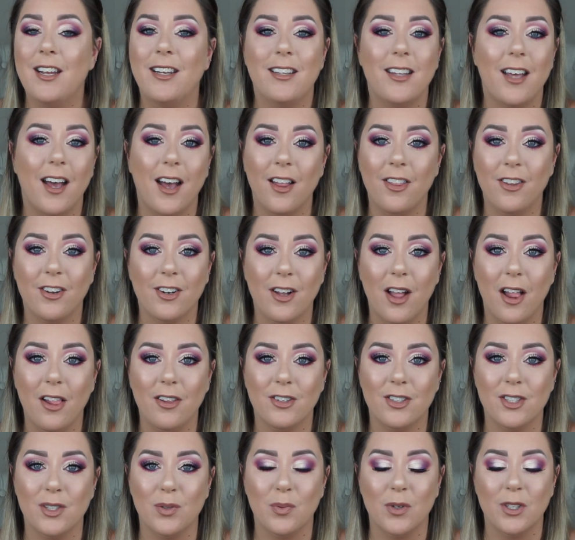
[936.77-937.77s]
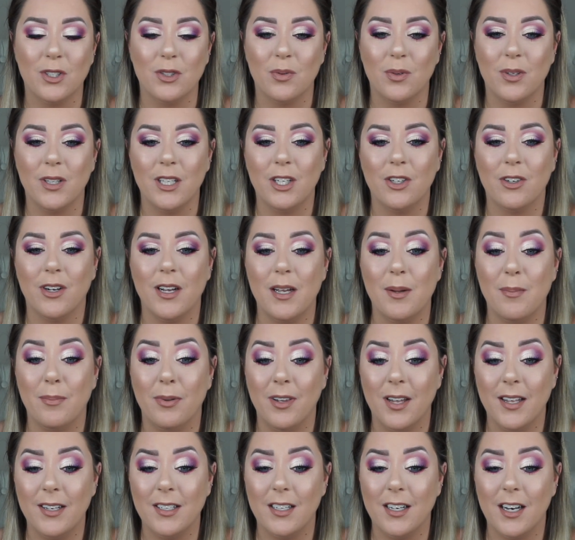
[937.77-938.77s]
The other colors worked really great,
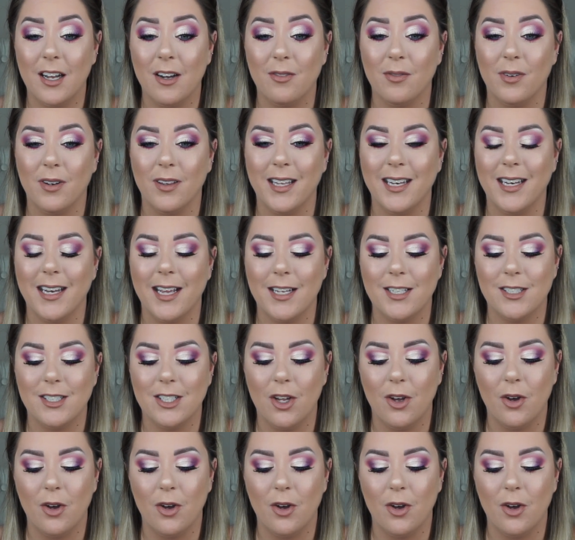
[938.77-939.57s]
blended out really nice.